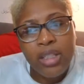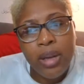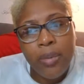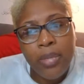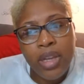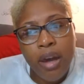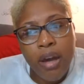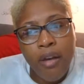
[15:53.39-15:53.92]

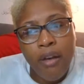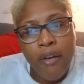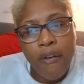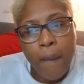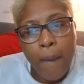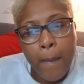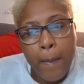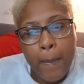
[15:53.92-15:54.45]
Some of
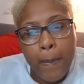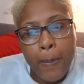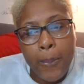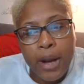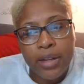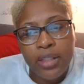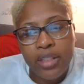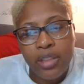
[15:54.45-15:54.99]
y'all
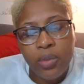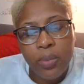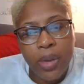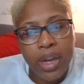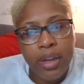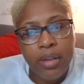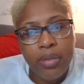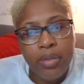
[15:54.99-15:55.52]

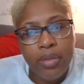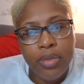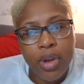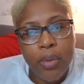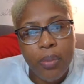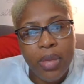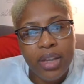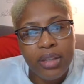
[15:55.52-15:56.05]
participate in
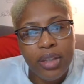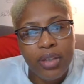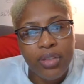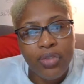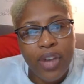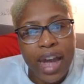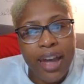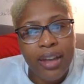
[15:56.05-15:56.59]

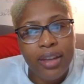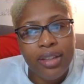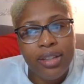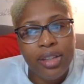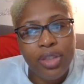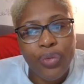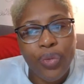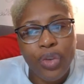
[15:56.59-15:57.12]
domestic
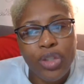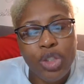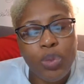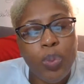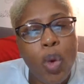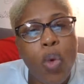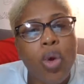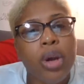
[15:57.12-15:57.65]
violence for
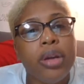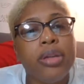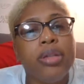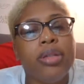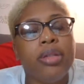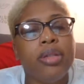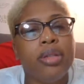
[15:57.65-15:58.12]
sport,